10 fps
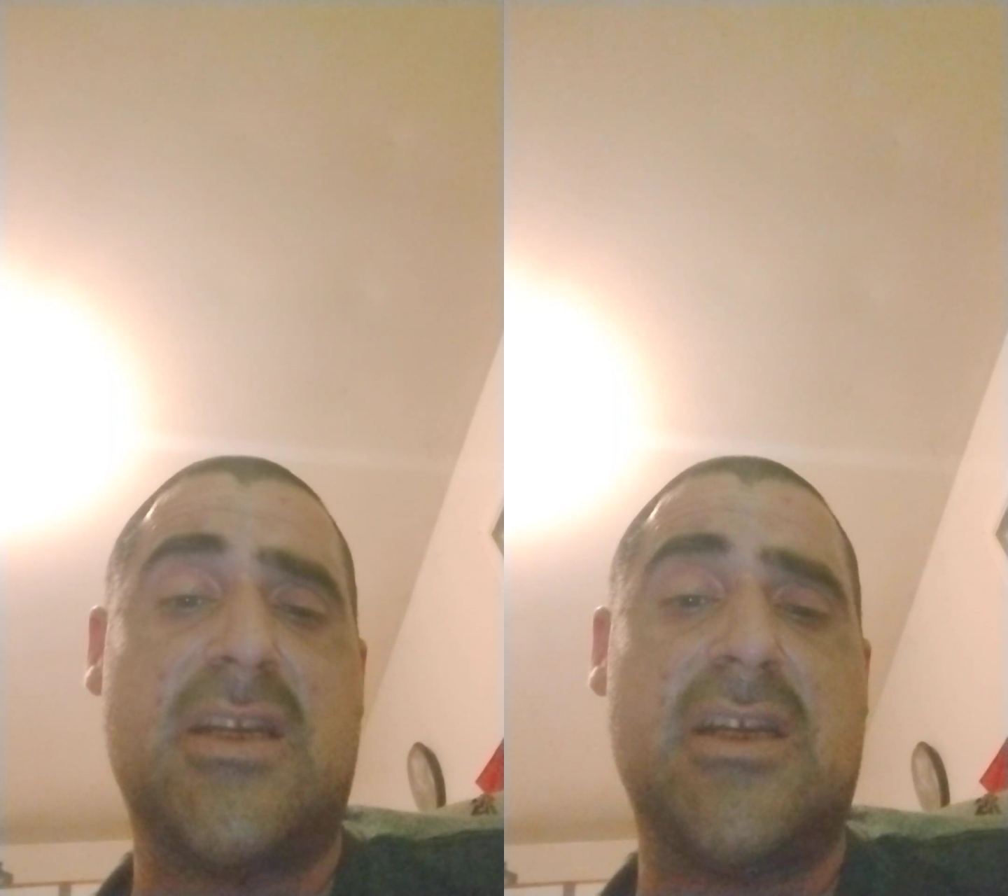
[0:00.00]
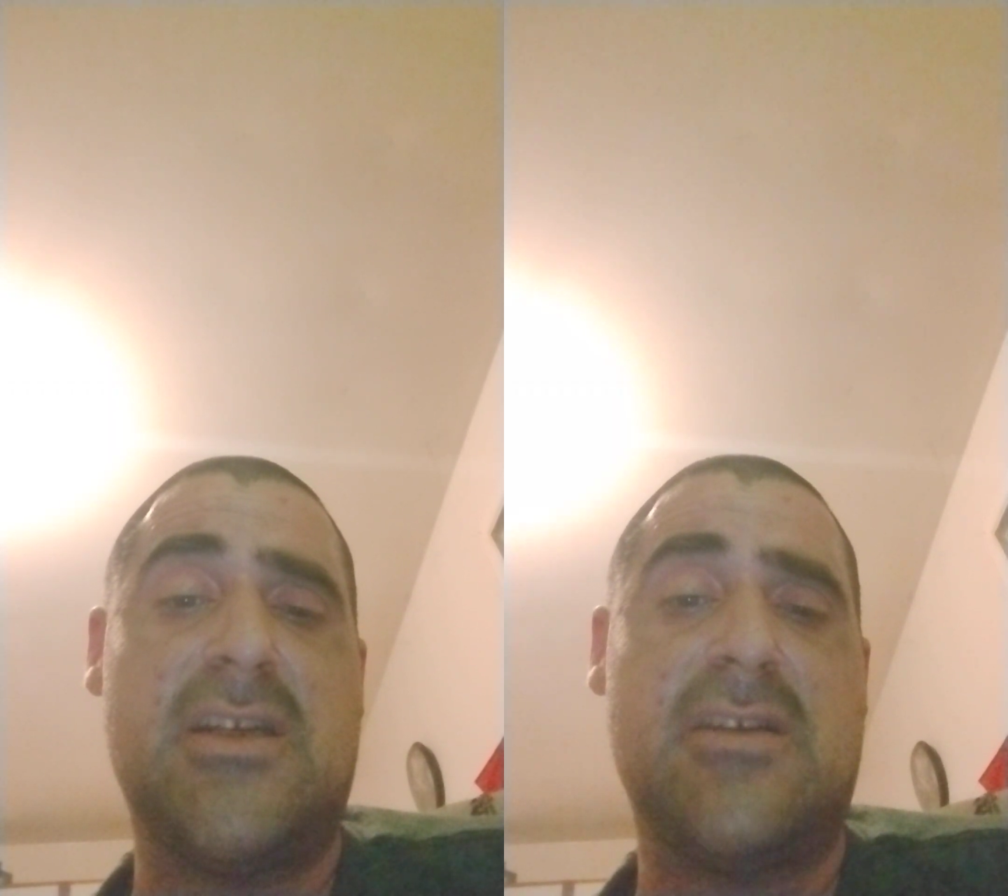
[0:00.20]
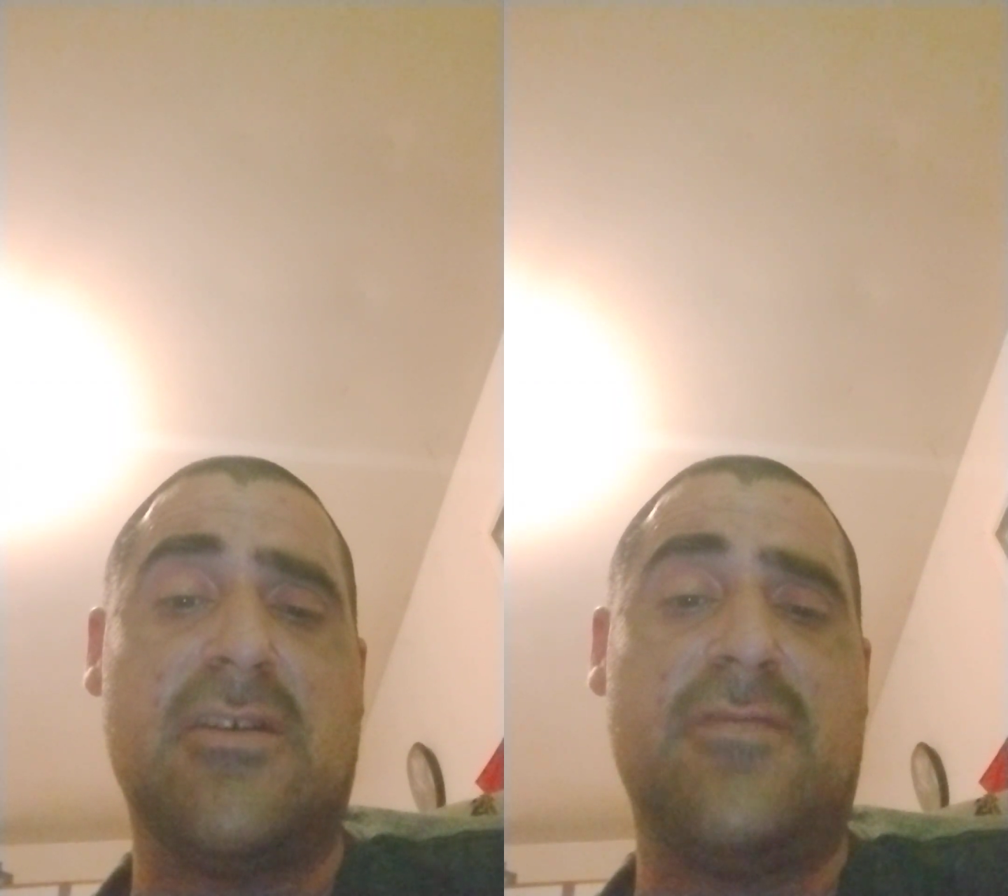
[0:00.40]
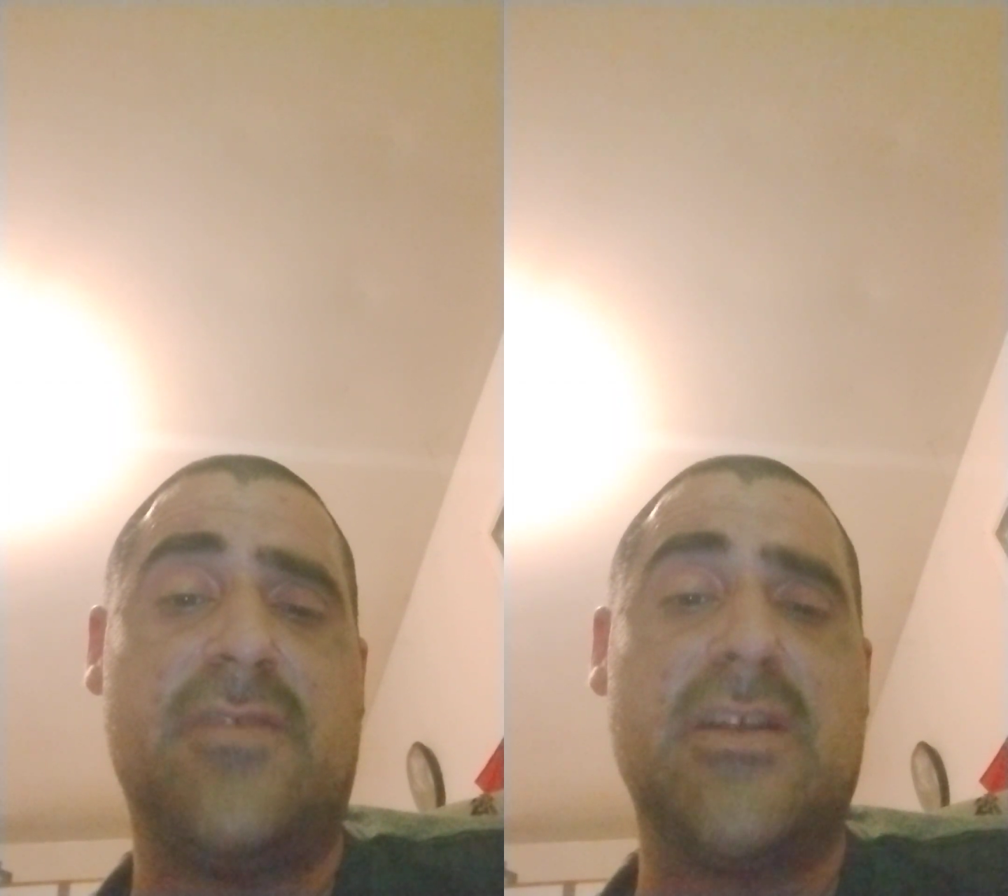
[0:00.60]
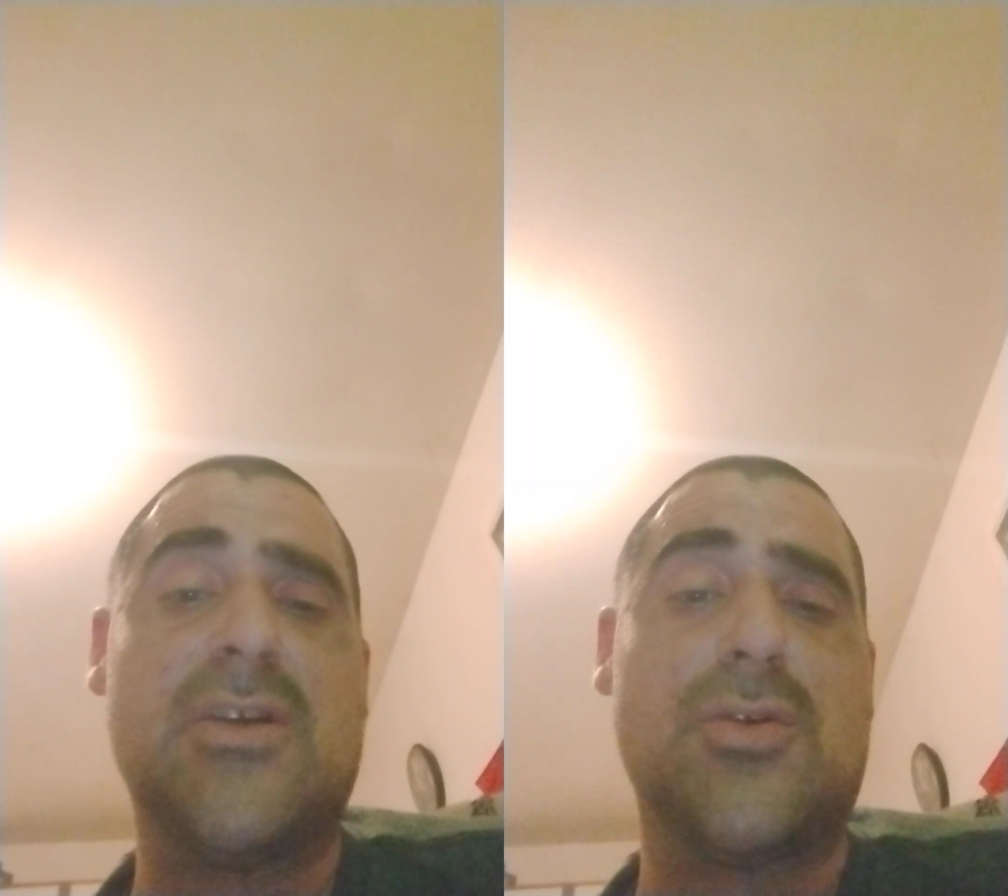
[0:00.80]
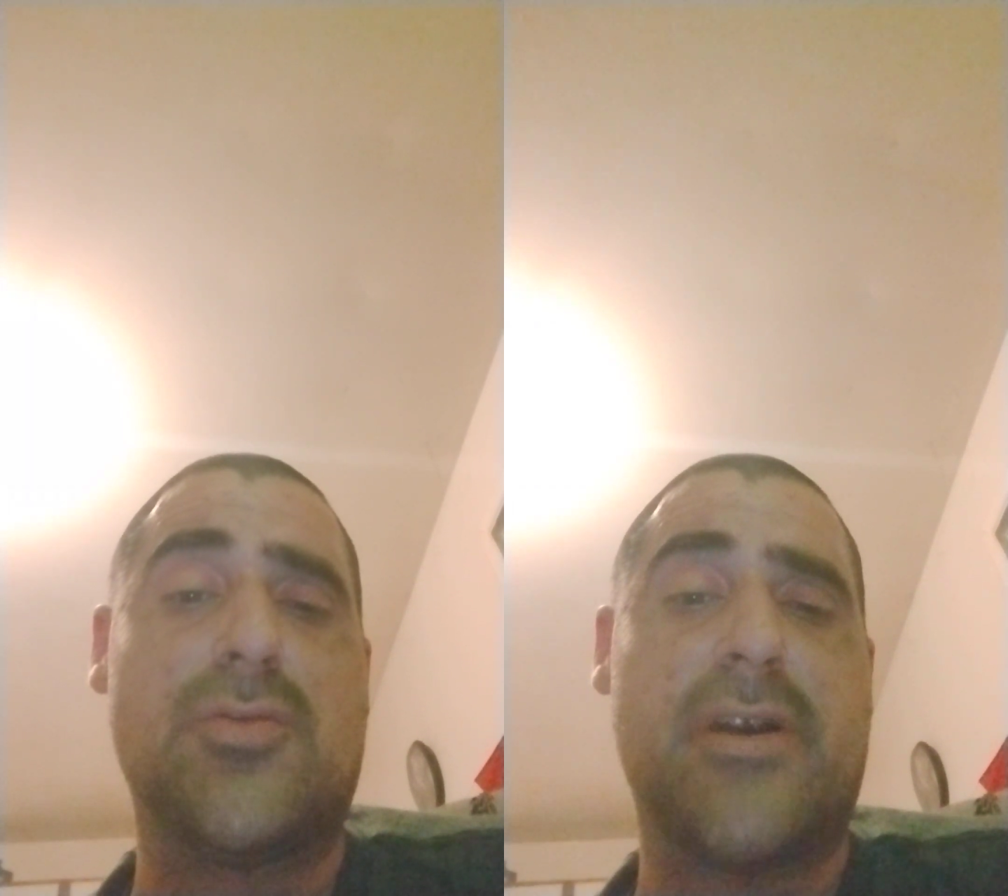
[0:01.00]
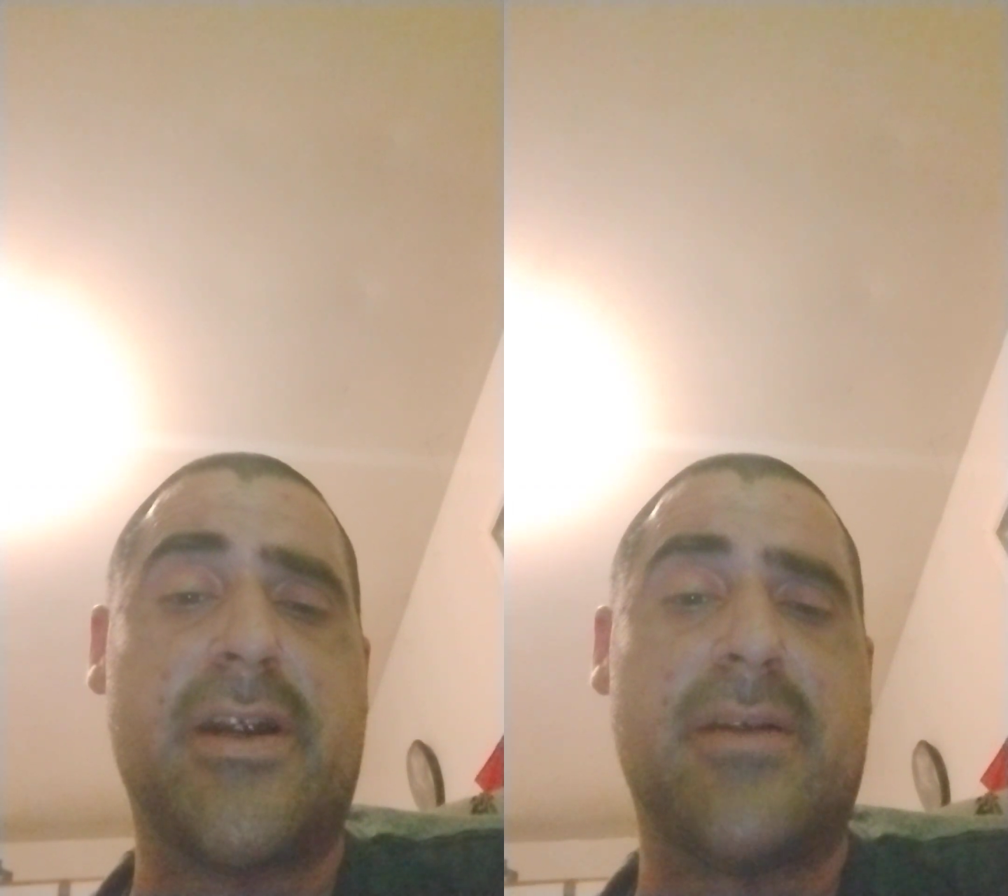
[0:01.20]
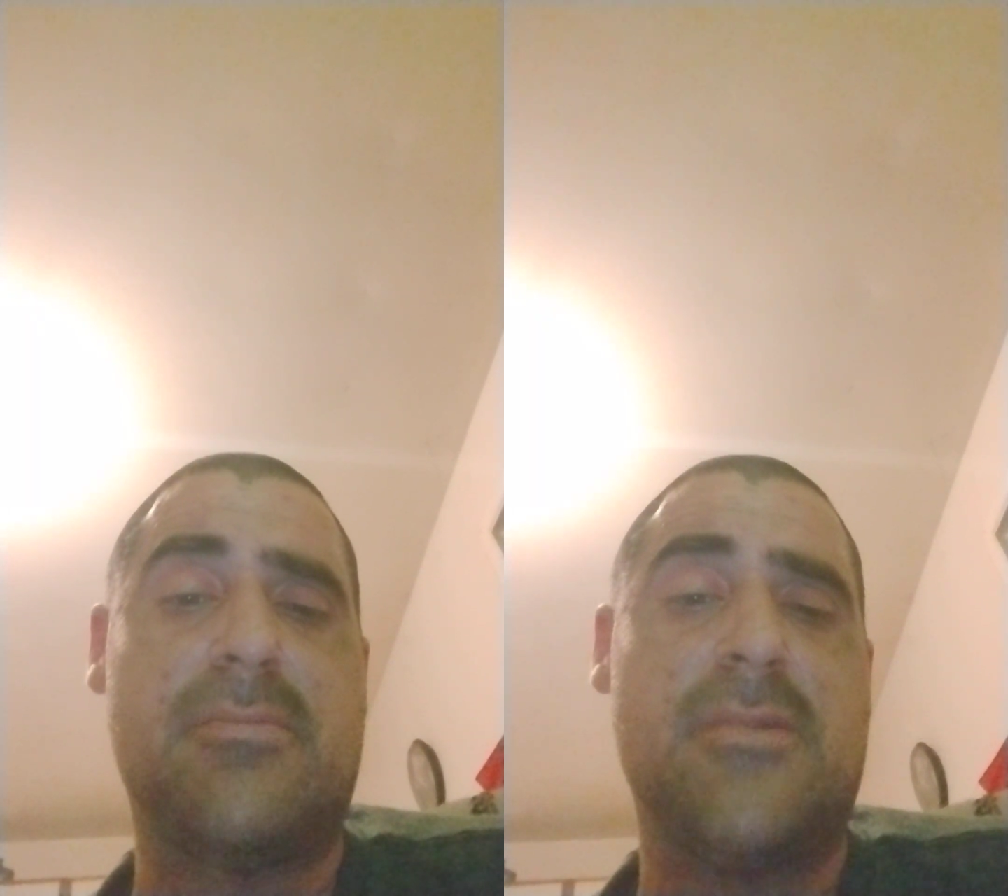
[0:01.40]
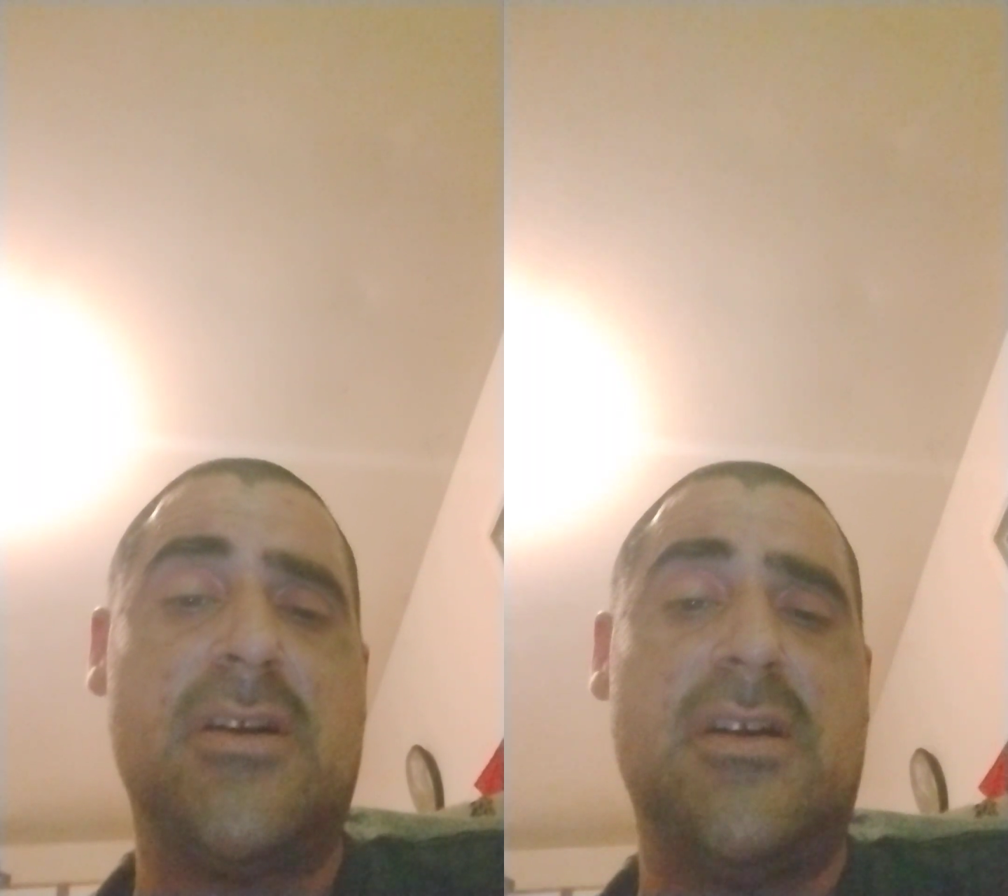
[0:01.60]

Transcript: gig of video RAM